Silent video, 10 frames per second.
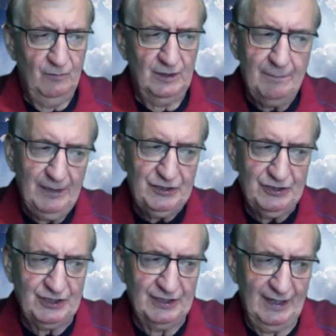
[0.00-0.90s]
Well, God bless
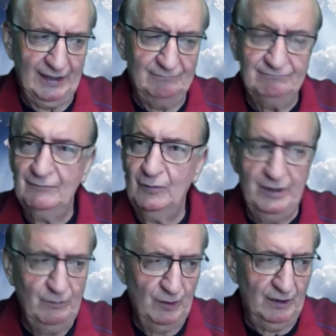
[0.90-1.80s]
you tonight.
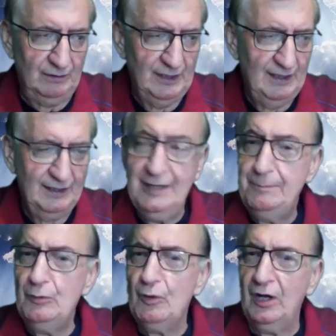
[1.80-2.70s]
We will
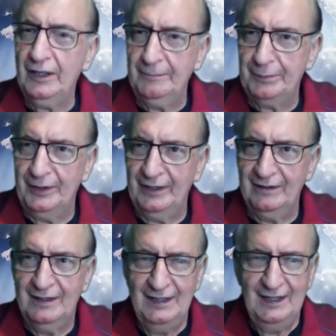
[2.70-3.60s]
keep you all in
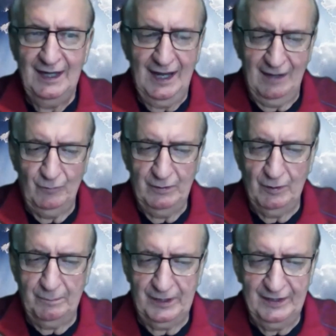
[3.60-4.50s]
prayer, and we
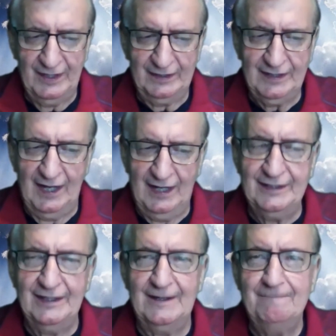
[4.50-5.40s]
will pray that
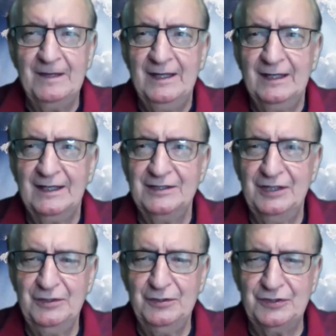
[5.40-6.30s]
God
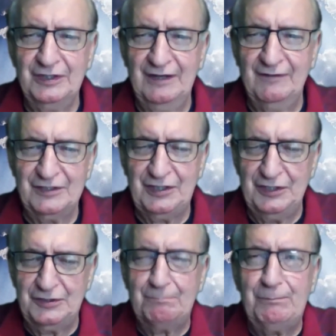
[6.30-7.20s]
continues to give us
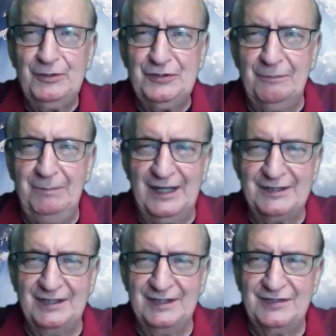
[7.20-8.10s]
his personal
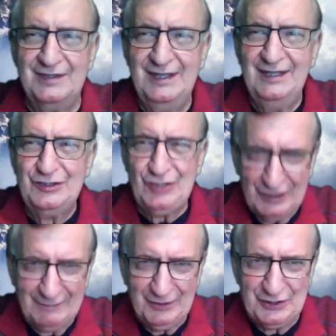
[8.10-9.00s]
blessings.
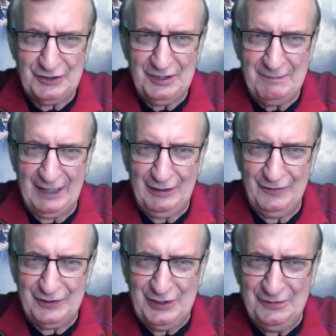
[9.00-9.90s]
Chuck, I'm going to turn it back
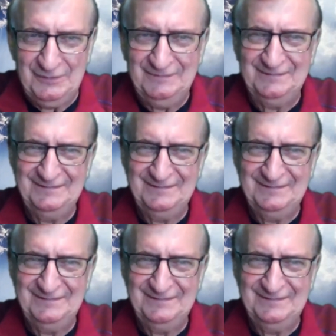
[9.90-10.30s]
over to you.